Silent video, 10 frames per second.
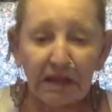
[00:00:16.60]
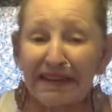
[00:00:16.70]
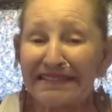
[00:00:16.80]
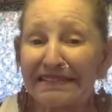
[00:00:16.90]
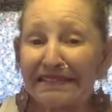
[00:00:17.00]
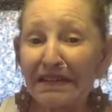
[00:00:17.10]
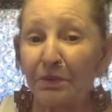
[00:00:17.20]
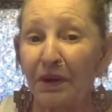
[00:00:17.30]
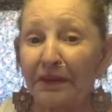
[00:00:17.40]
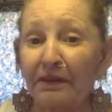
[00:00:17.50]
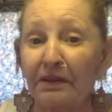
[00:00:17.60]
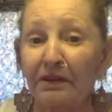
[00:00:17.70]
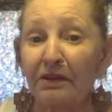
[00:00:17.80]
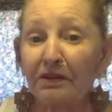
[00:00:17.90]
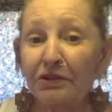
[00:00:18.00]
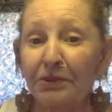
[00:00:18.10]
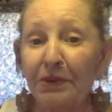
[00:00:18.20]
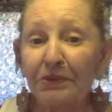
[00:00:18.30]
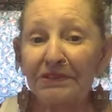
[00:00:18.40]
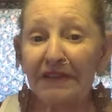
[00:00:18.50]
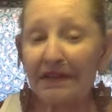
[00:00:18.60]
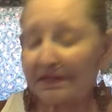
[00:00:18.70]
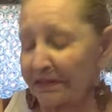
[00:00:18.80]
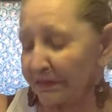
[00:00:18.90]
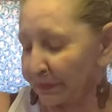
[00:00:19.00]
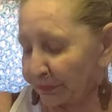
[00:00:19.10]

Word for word: let's see what the Tarot says.